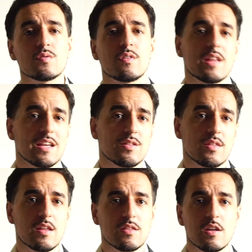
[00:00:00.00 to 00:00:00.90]
think
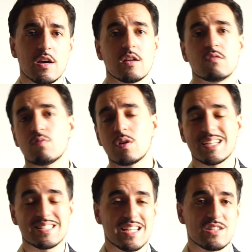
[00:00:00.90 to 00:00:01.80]
that the
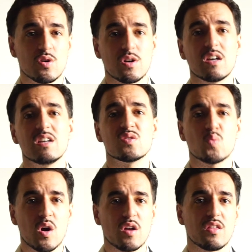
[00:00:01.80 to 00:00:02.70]
Rolex Daytona is
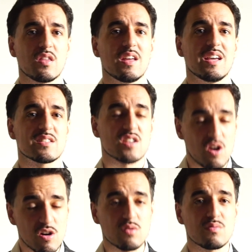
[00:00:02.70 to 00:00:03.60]
worth its
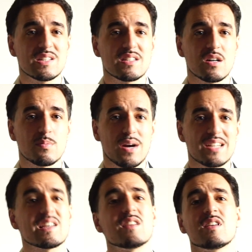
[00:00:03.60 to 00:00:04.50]
current retail
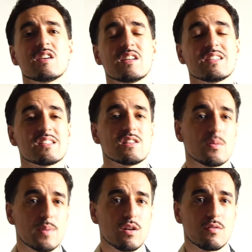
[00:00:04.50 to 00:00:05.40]
price. I think it is a
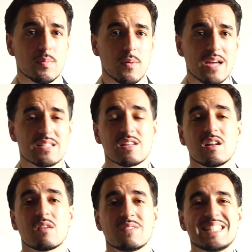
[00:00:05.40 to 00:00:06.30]
little bit overpriced. A
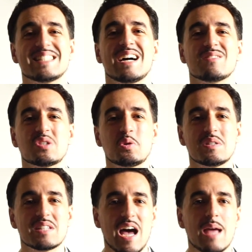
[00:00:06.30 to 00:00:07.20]
lot of it is down to
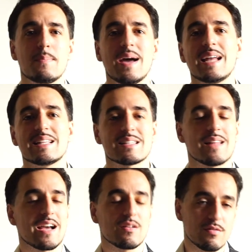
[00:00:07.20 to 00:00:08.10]
its hype and its
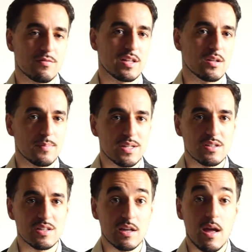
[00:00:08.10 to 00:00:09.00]
lack of
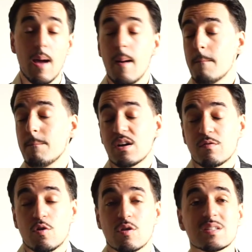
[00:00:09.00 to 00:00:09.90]
availability. But
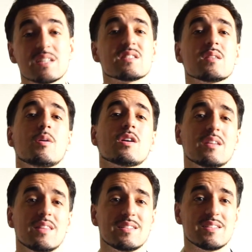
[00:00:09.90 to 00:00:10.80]
of course, it's the
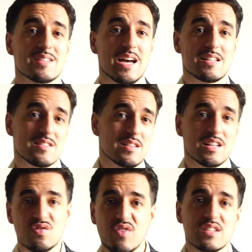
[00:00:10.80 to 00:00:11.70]
market that decides, and
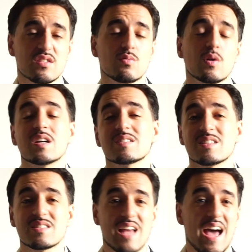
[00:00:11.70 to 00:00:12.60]
let's face it, Rolex
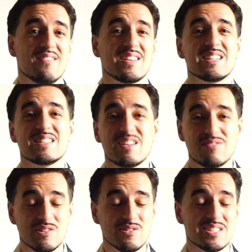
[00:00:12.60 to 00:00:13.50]
doesn't have any
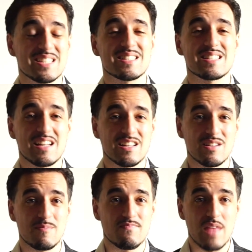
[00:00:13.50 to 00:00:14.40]
difficulty in selling them.